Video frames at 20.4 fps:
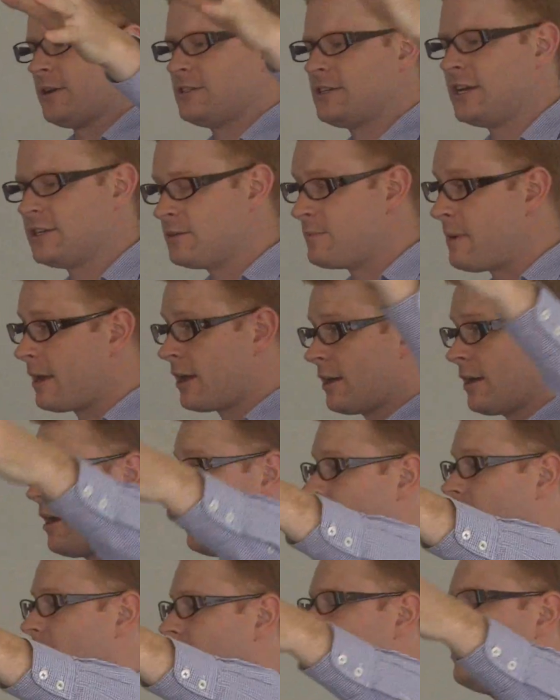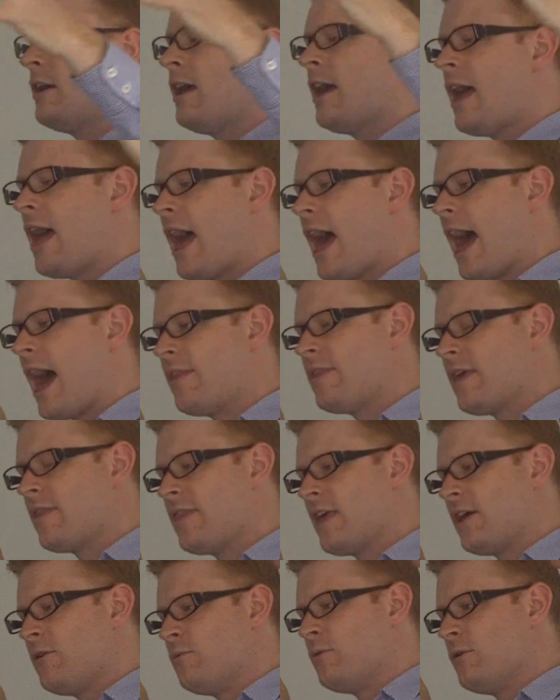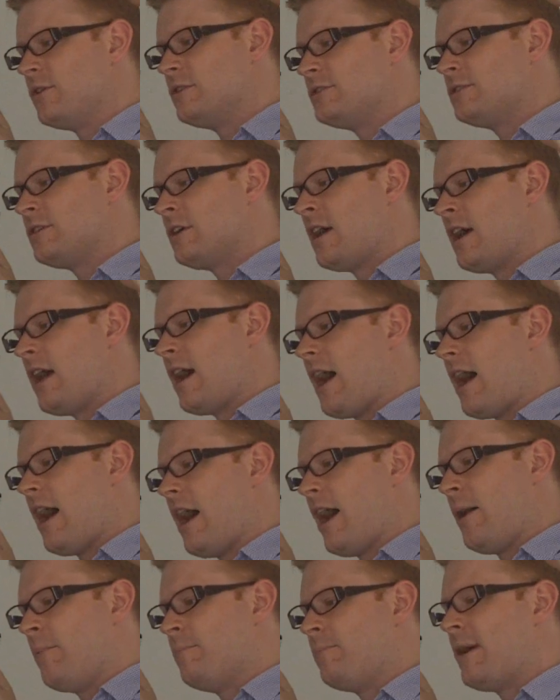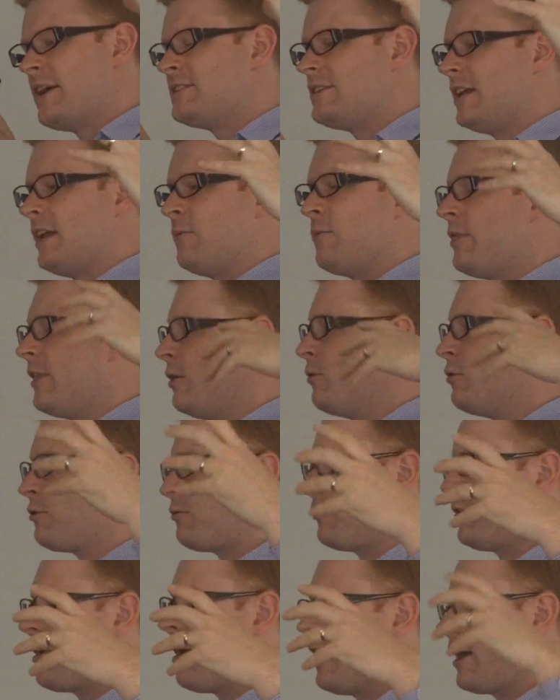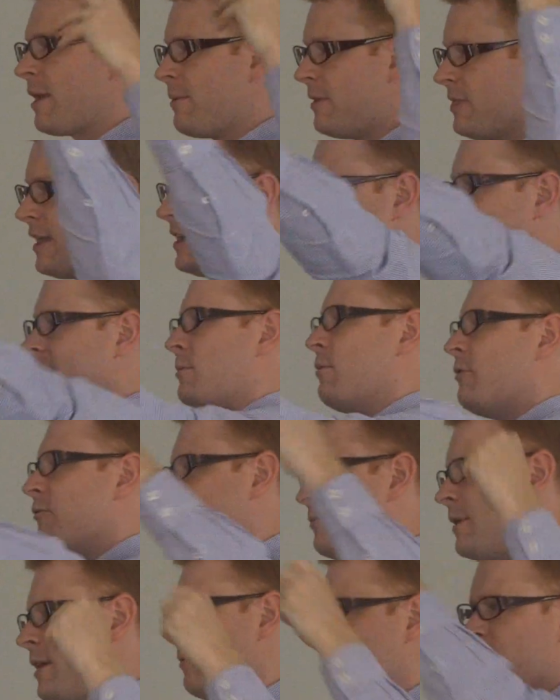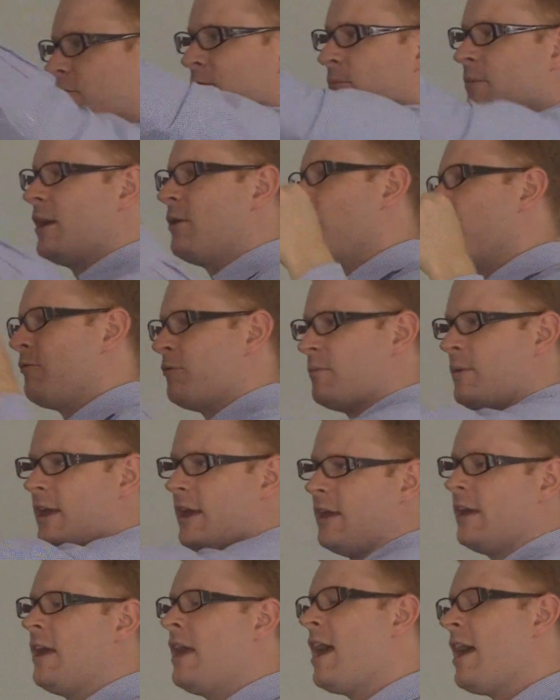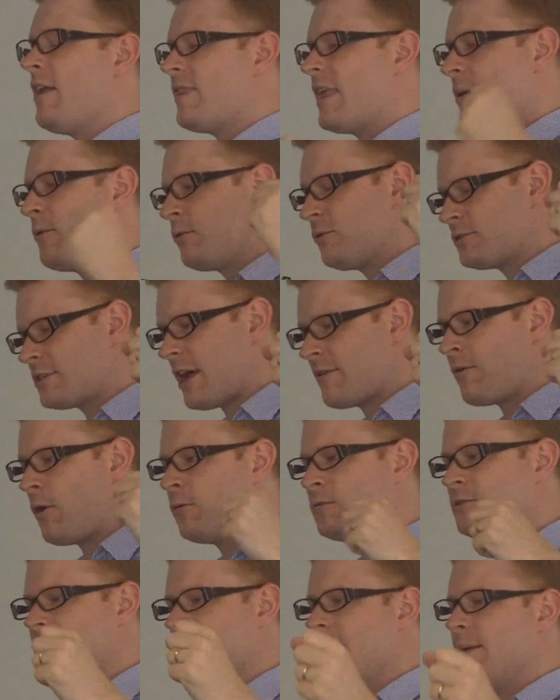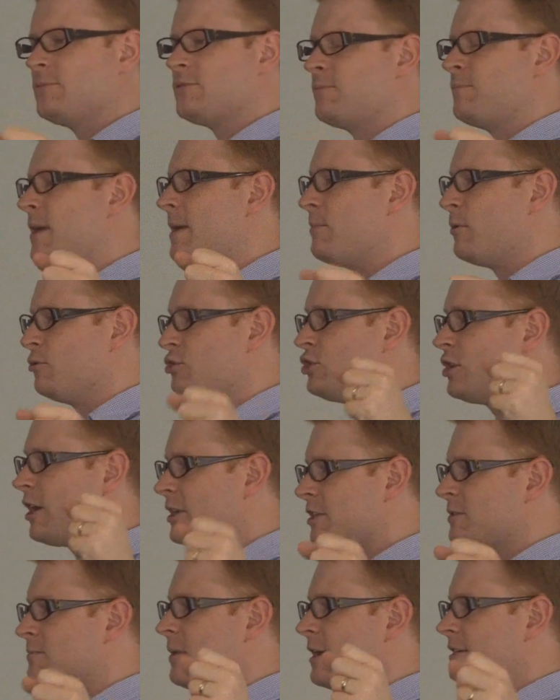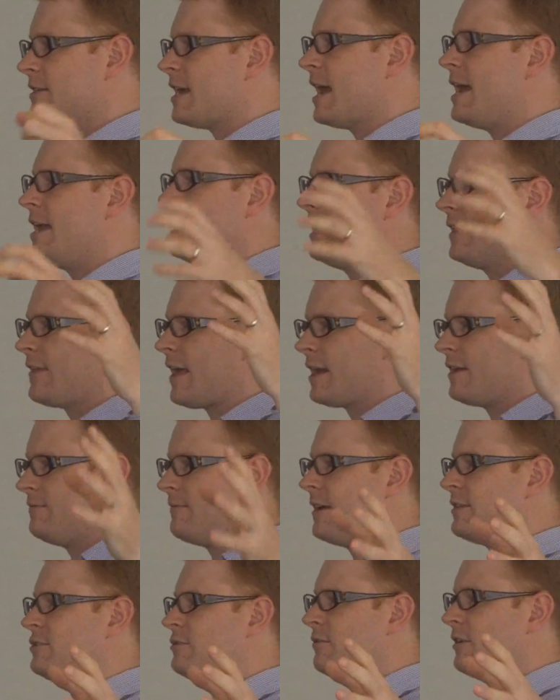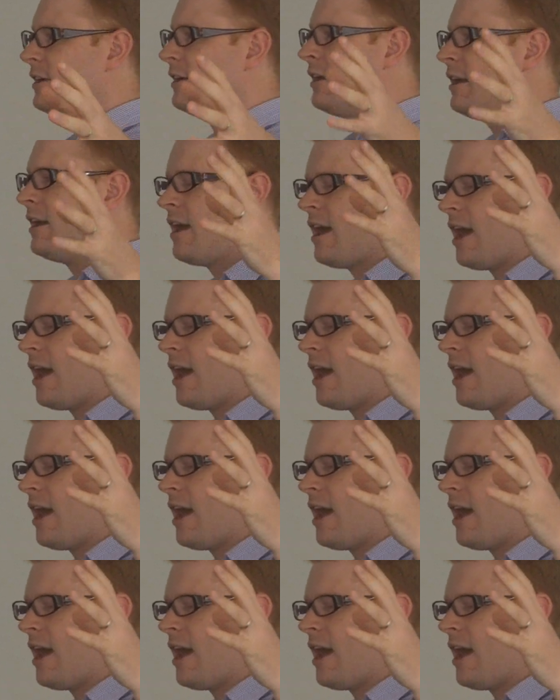of parts here to make a car, and then they would basically, when the order for a car came in, they'd take one from here, one from here, one from here. They would also have whole teams of people just maintaining that inventory.